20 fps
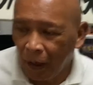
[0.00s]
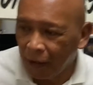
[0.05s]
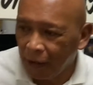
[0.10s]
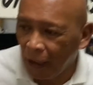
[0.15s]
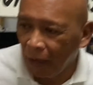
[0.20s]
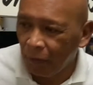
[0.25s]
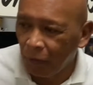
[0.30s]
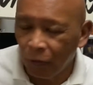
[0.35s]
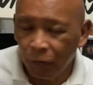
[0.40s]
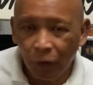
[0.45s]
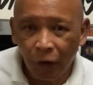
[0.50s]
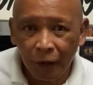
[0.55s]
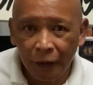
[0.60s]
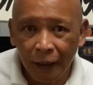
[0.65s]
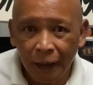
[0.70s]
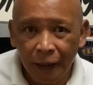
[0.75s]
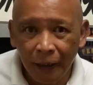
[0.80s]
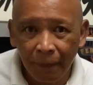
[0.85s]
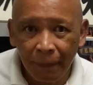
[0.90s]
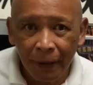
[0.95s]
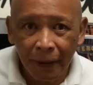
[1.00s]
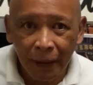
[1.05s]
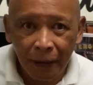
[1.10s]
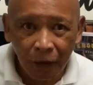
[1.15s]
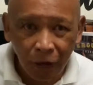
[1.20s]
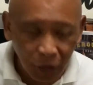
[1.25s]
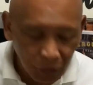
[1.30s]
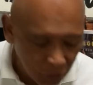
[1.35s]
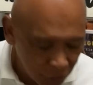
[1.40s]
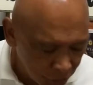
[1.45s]
camera work and coming in
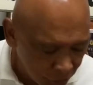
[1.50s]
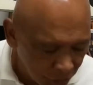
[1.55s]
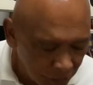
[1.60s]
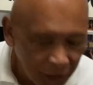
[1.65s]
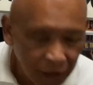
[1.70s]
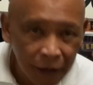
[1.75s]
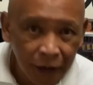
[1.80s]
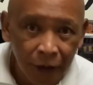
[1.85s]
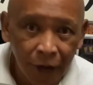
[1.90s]
close so you can